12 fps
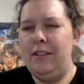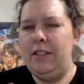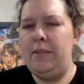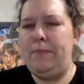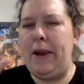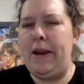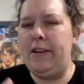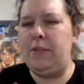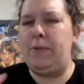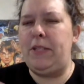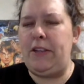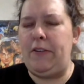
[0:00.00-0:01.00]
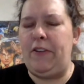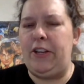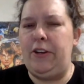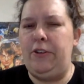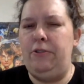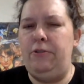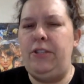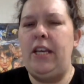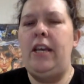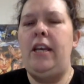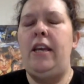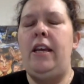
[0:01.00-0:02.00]
parent specific news
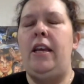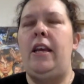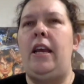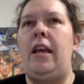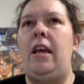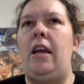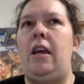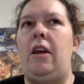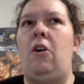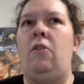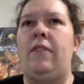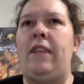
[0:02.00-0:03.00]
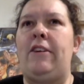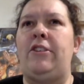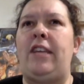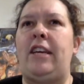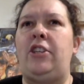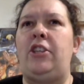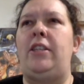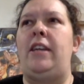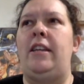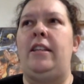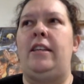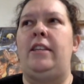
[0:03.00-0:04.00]
on their section,
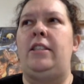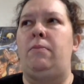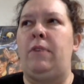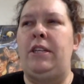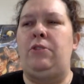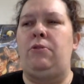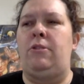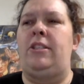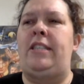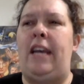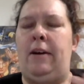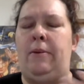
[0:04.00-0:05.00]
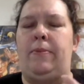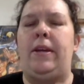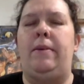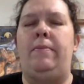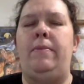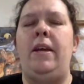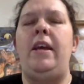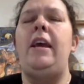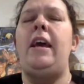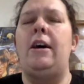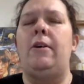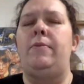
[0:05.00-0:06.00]
and then some resources to help them
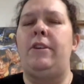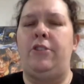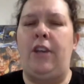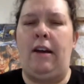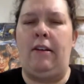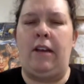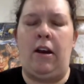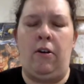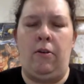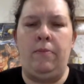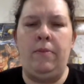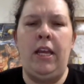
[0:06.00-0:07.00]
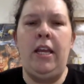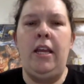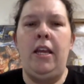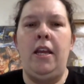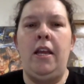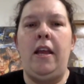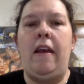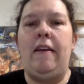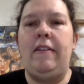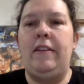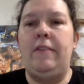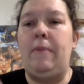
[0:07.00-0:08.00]
help their child at home. And
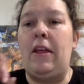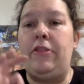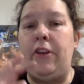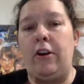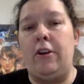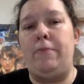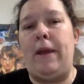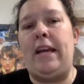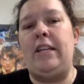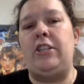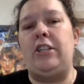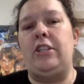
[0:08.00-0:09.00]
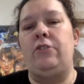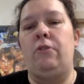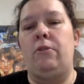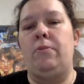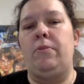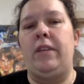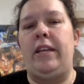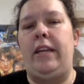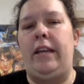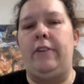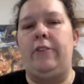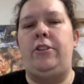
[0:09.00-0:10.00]
then my third page is normally
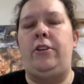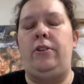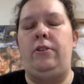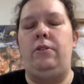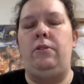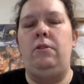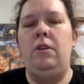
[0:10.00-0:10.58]
geared to